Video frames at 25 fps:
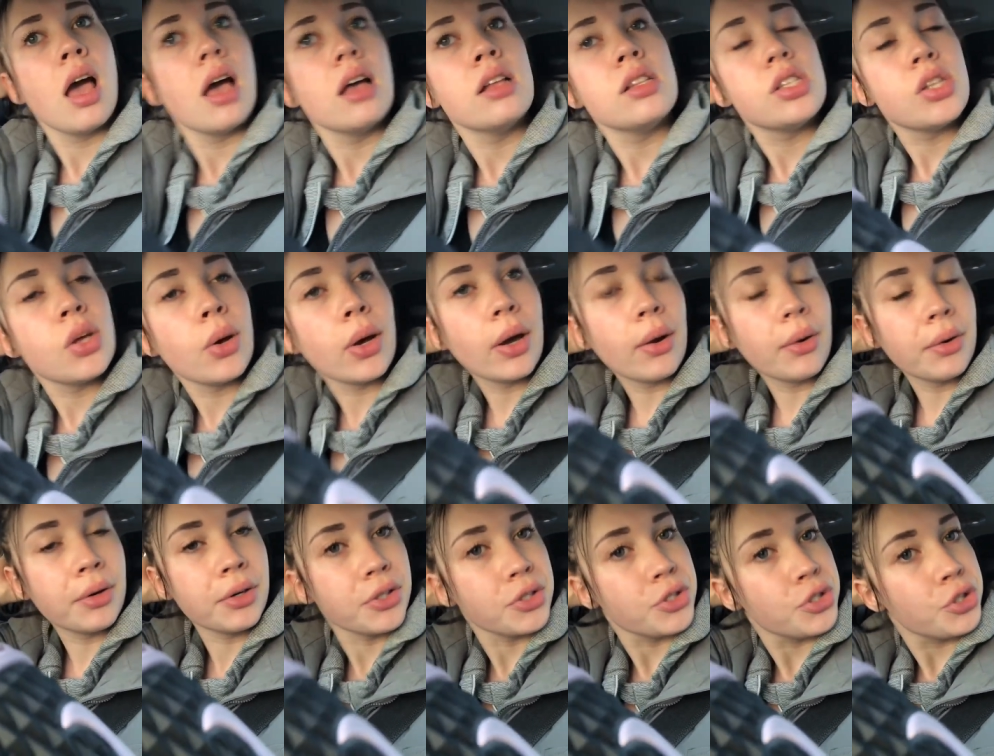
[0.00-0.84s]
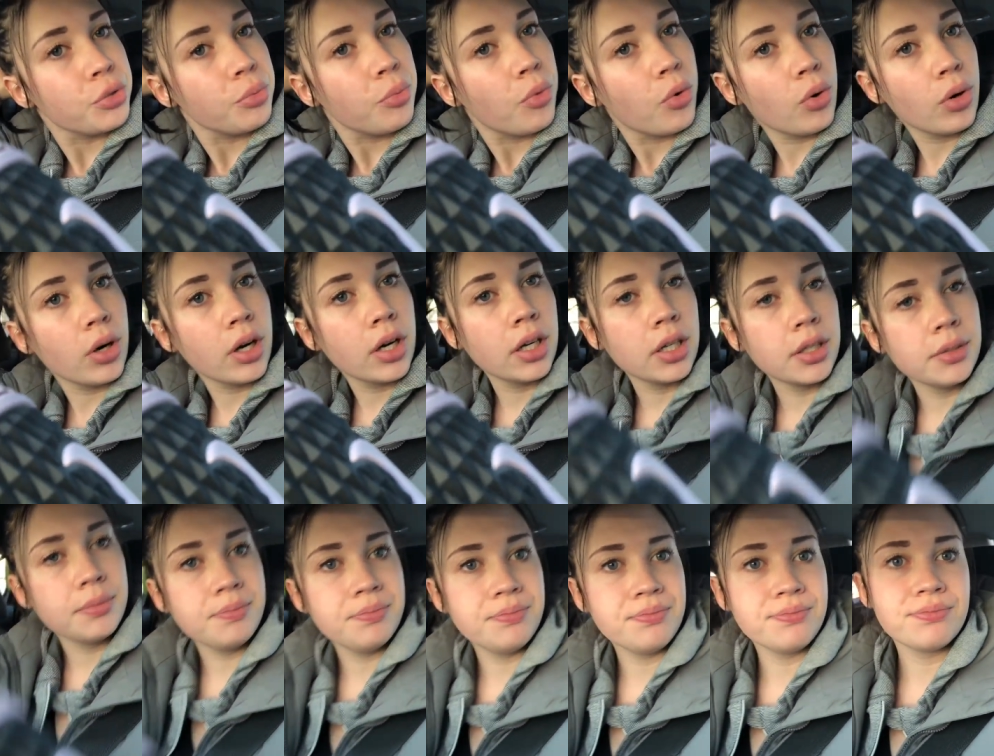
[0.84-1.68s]
And so I ordered two
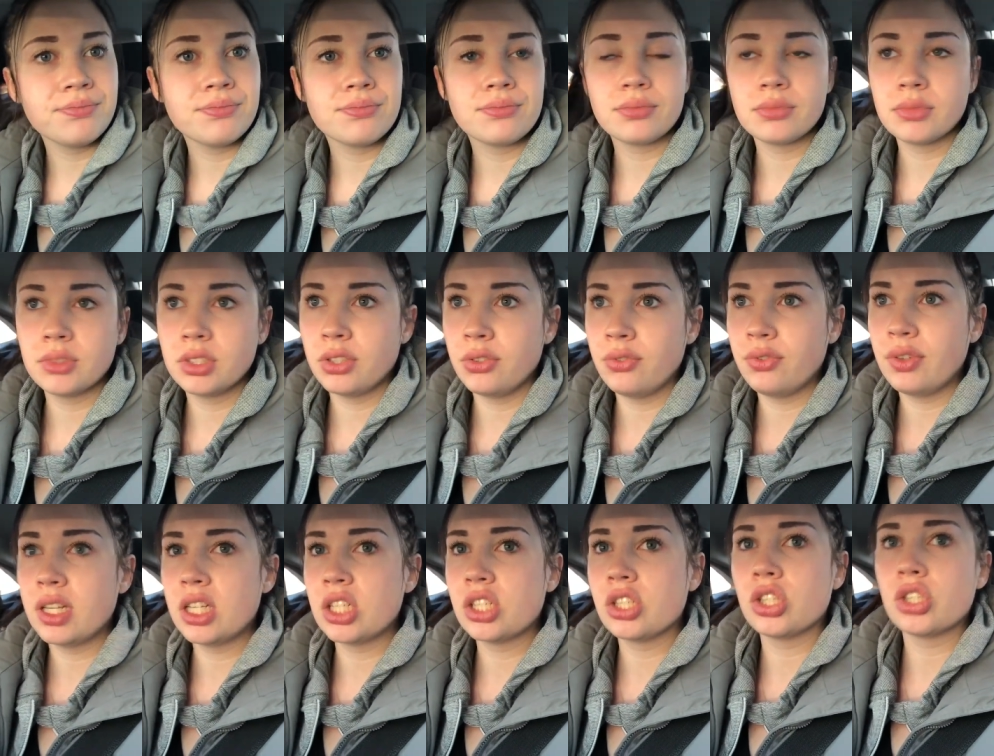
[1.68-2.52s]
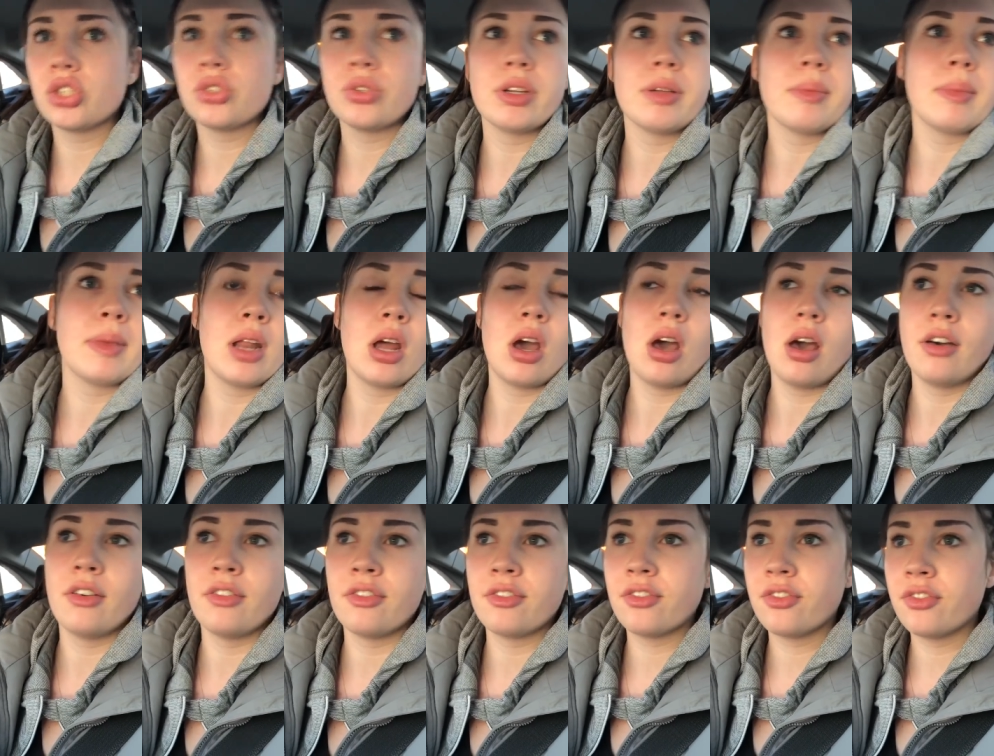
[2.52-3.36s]
more to finish the treatment
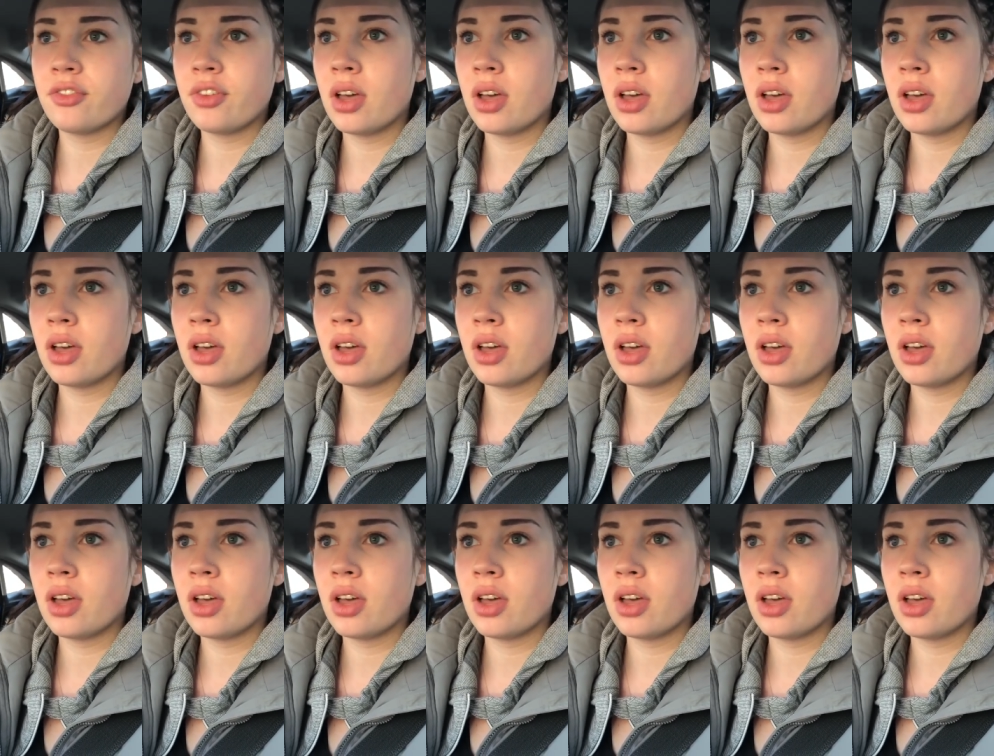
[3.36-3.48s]
off.